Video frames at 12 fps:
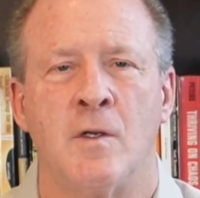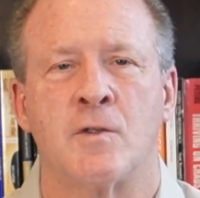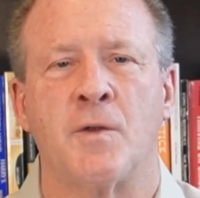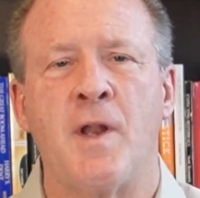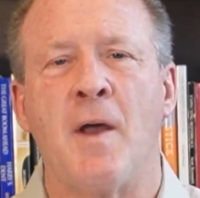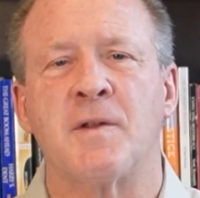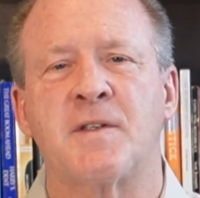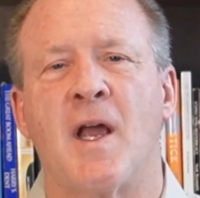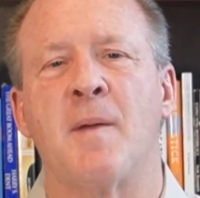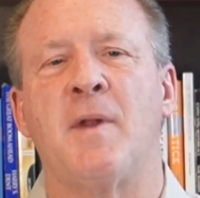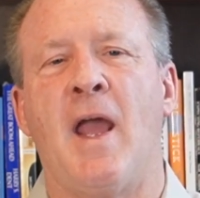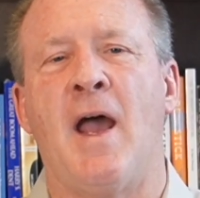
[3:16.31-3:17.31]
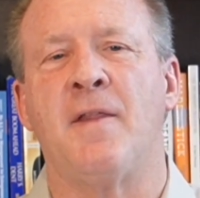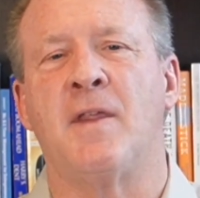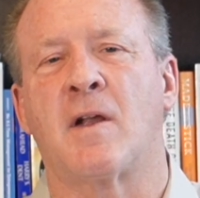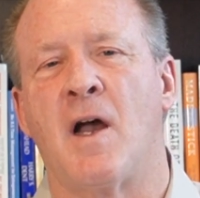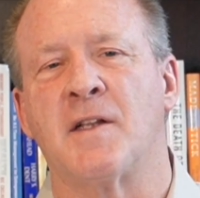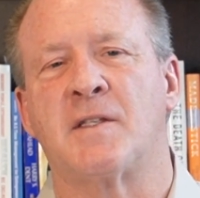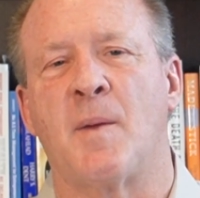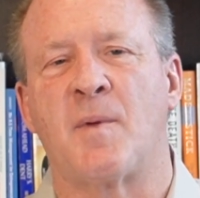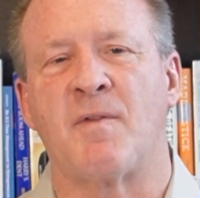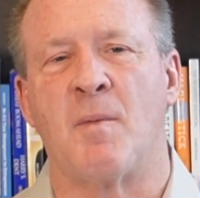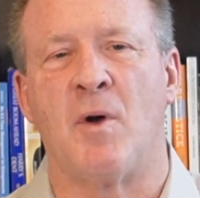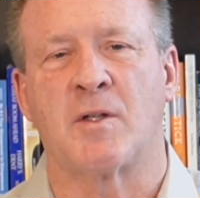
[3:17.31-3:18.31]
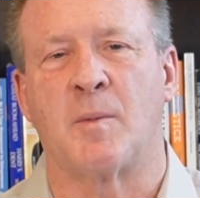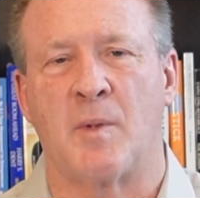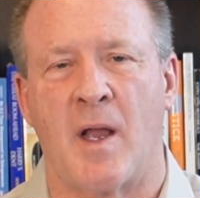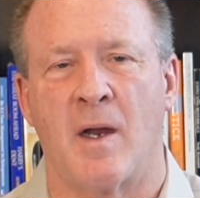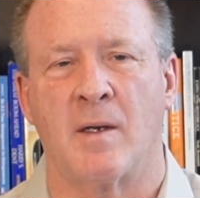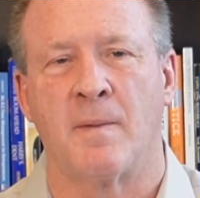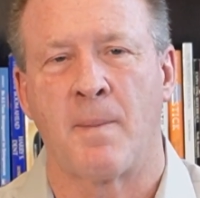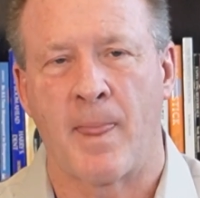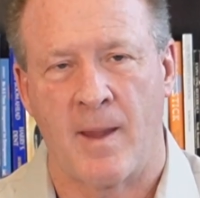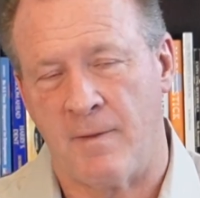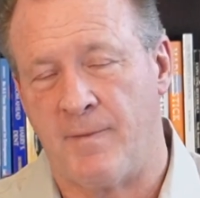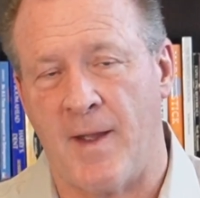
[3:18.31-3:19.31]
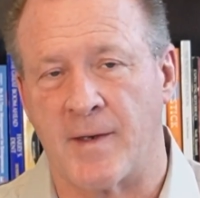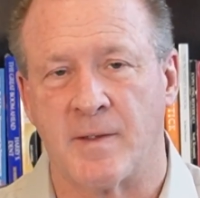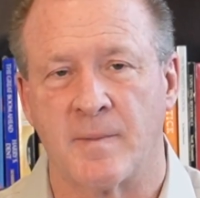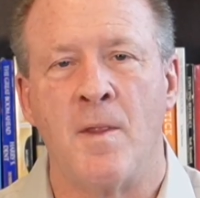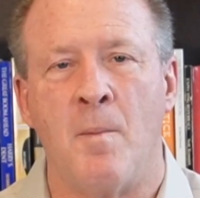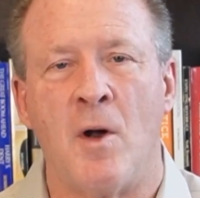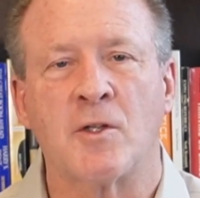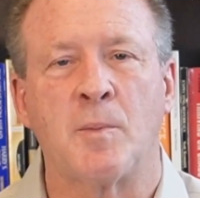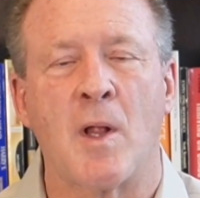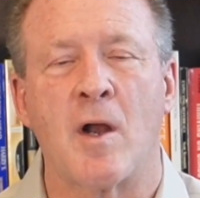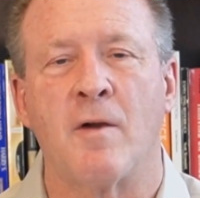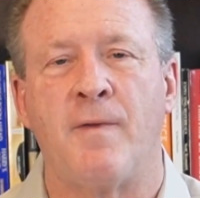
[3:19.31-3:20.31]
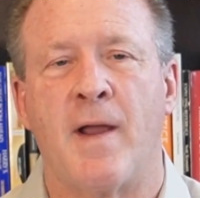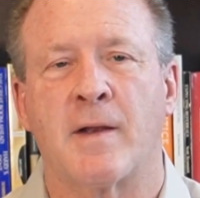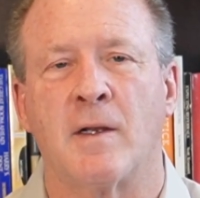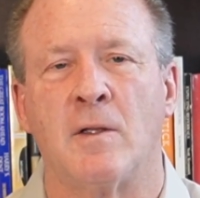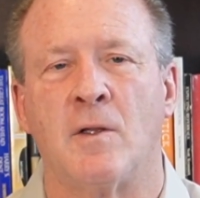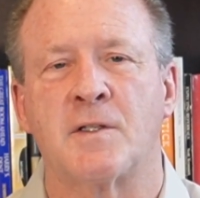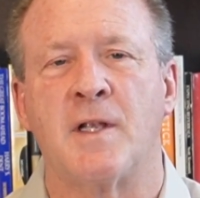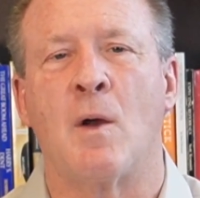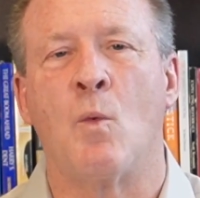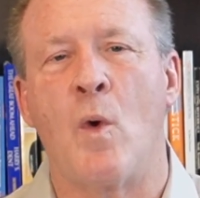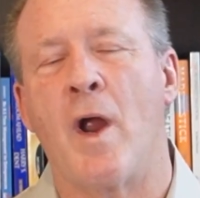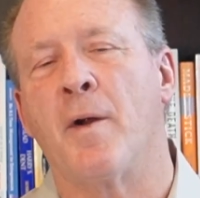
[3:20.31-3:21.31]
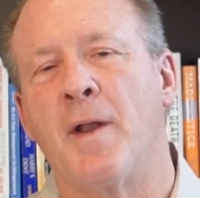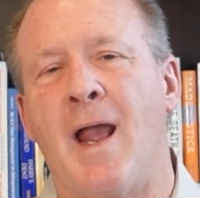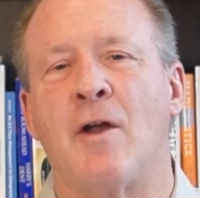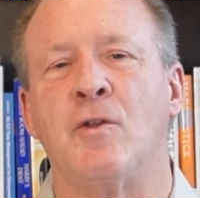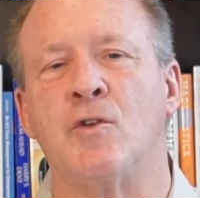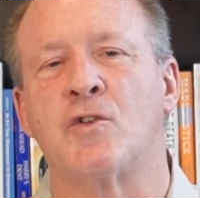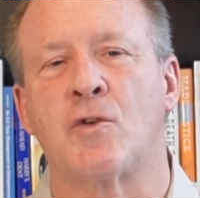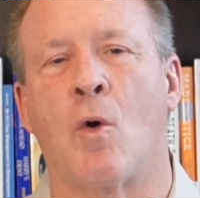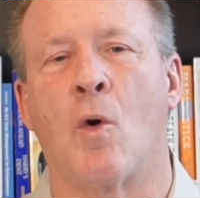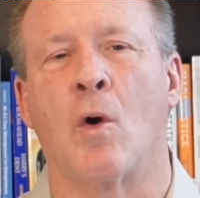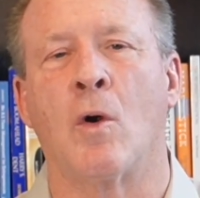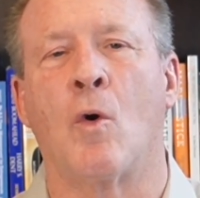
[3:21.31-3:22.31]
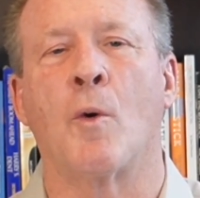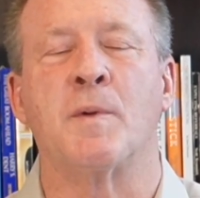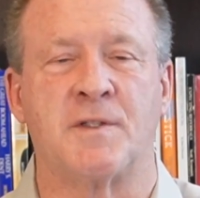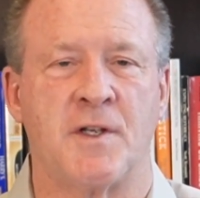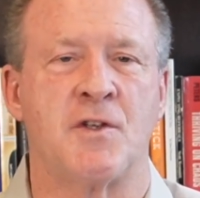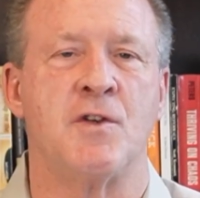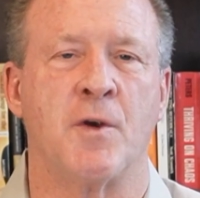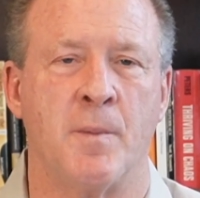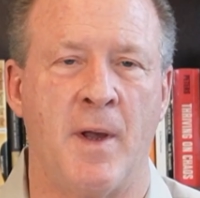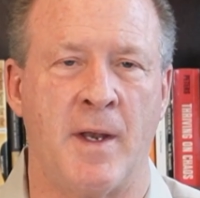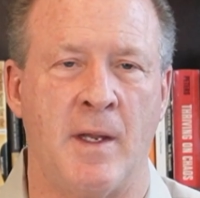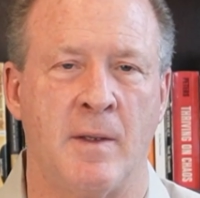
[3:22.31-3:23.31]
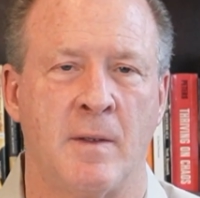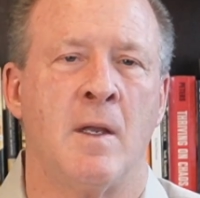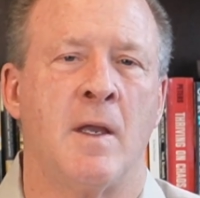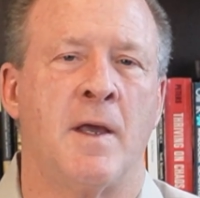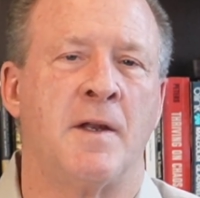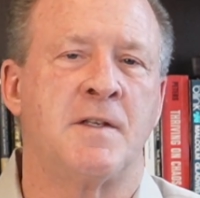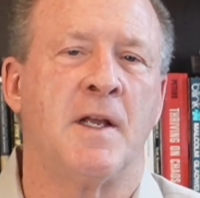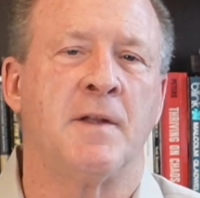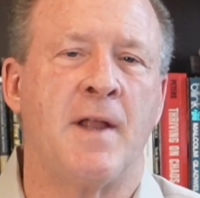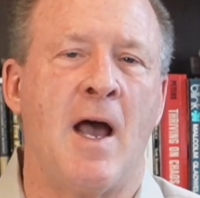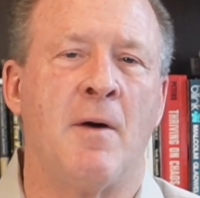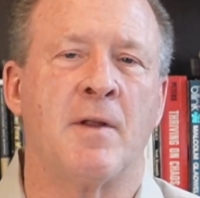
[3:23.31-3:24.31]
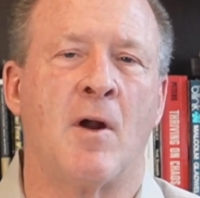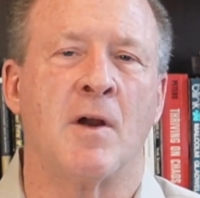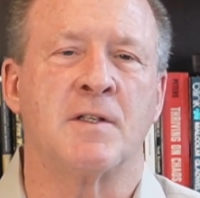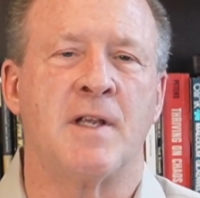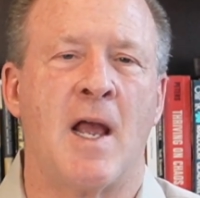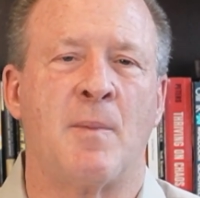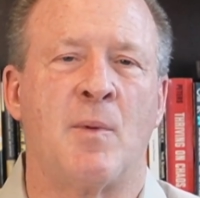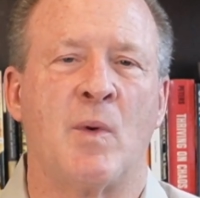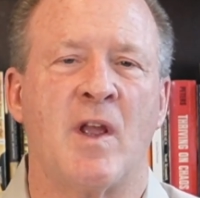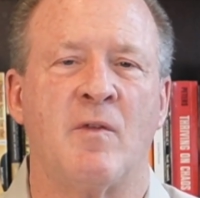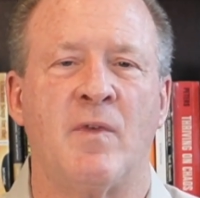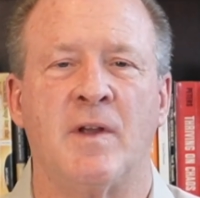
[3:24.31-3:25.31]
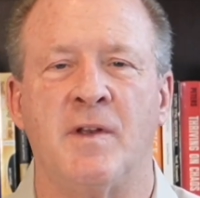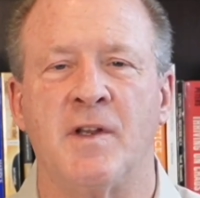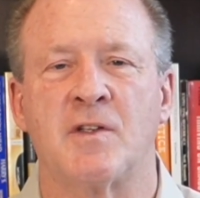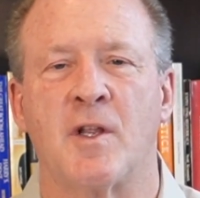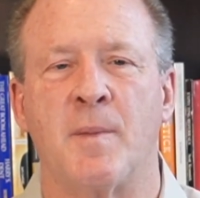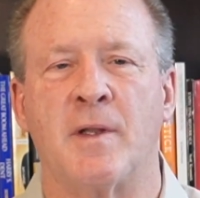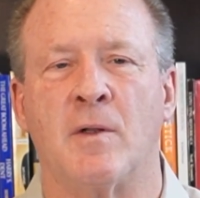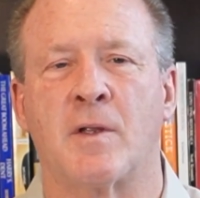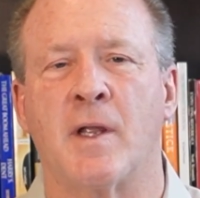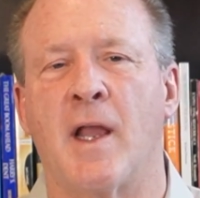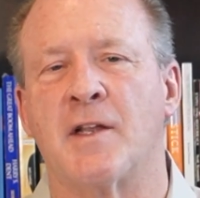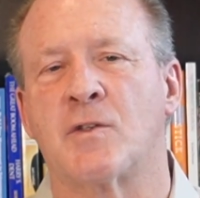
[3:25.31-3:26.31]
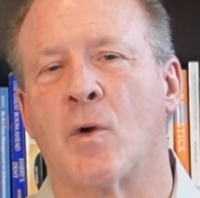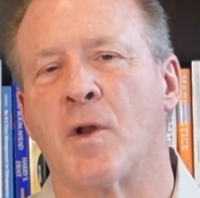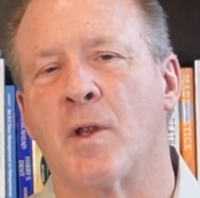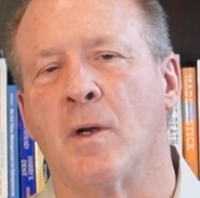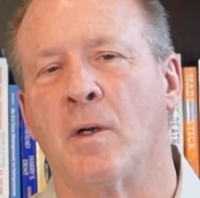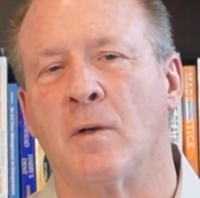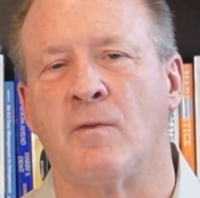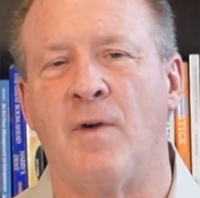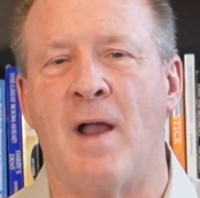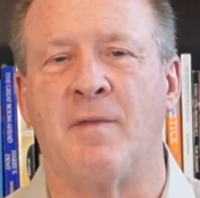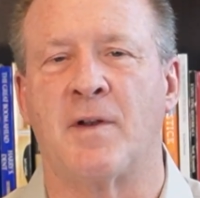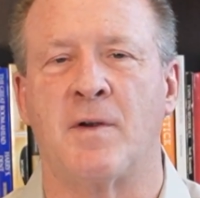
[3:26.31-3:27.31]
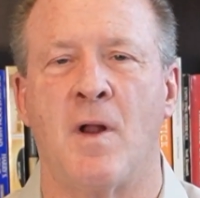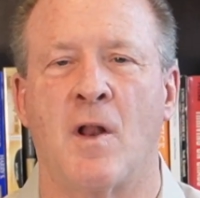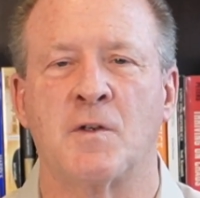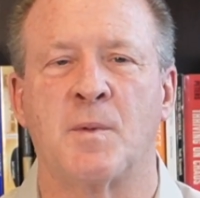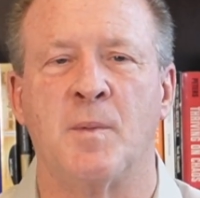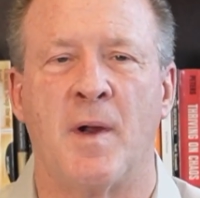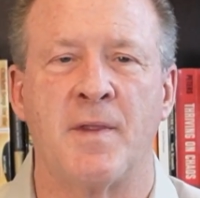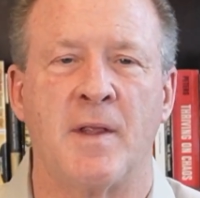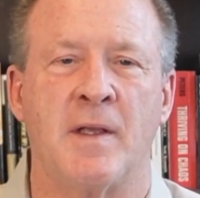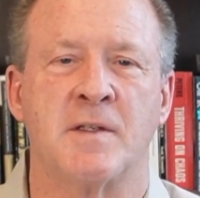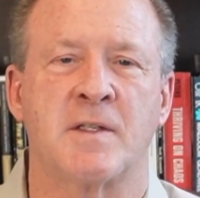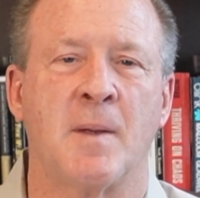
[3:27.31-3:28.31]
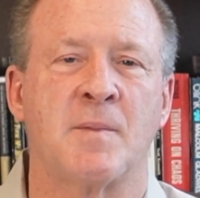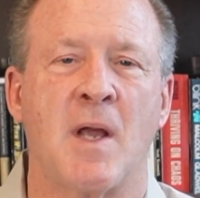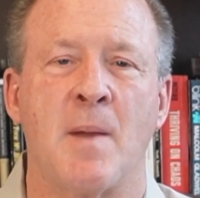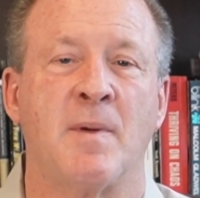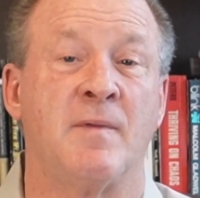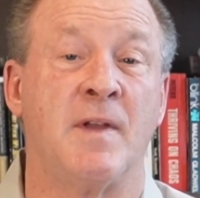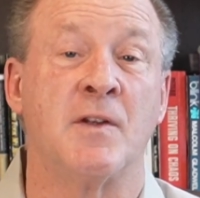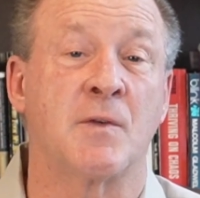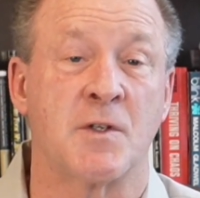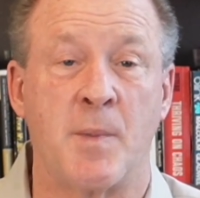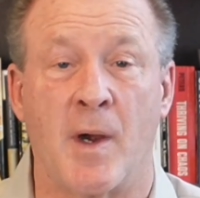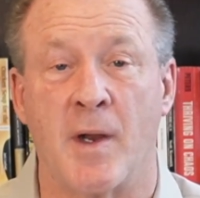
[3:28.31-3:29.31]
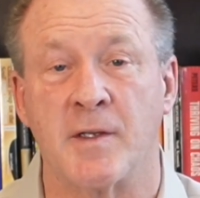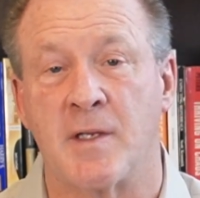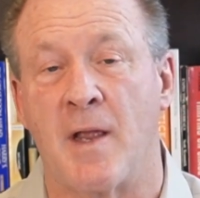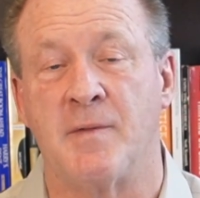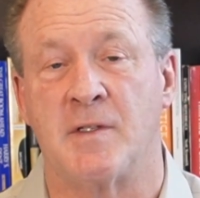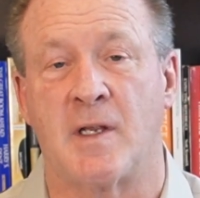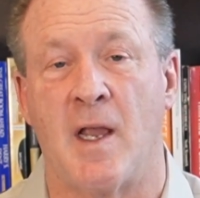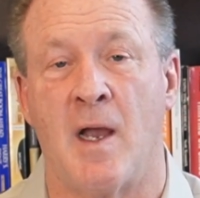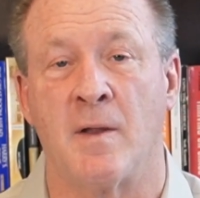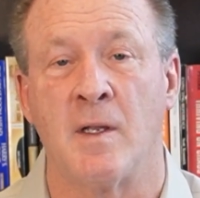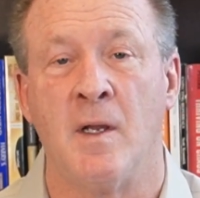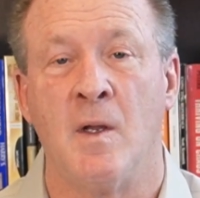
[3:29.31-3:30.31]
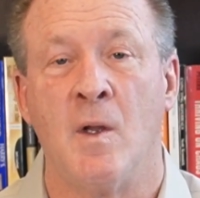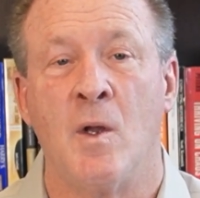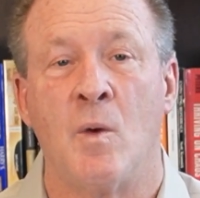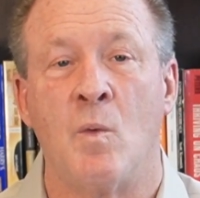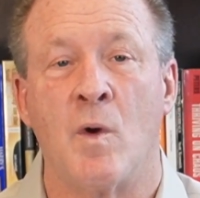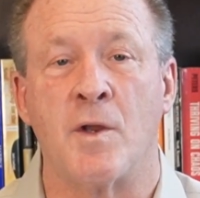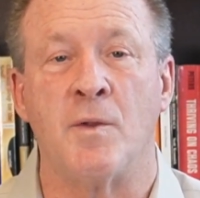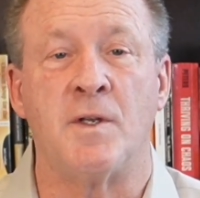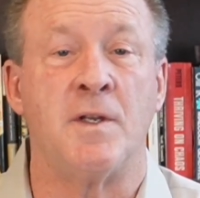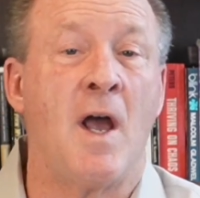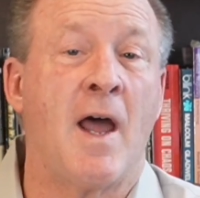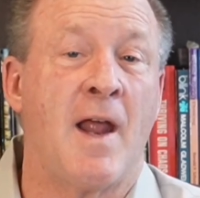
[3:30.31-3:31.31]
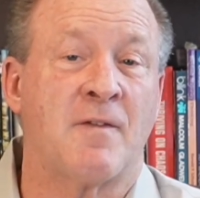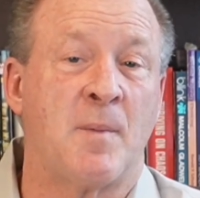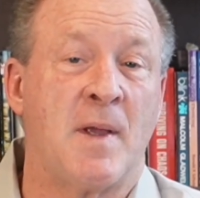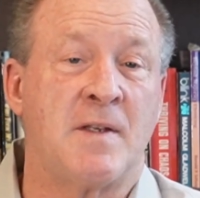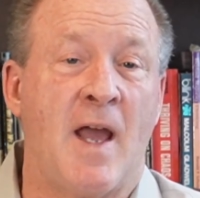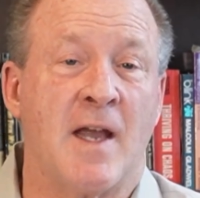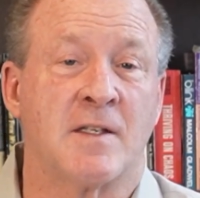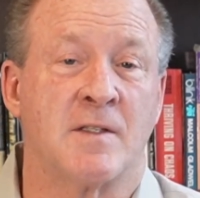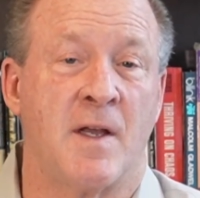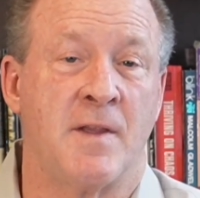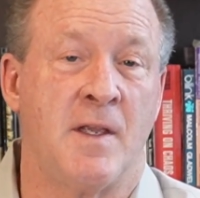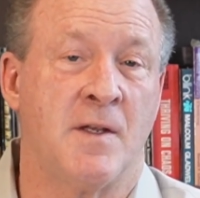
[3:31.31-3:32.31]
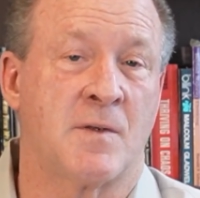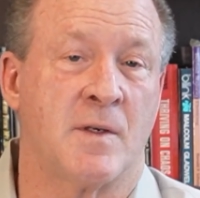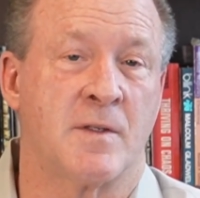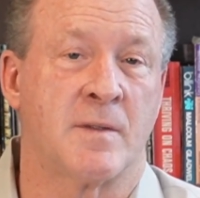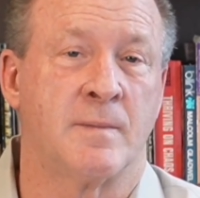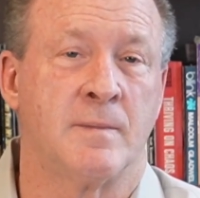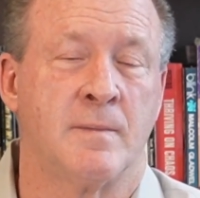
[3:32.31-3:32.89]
So now it's time to add the concept of the multiplier effect. The multiplier effect looks at where and how you store or position your money. And until now, in our example, we have initially been looking at storing your $500 per month in some type of interest-bearing savings account where you did not have to pay taxes on the interest.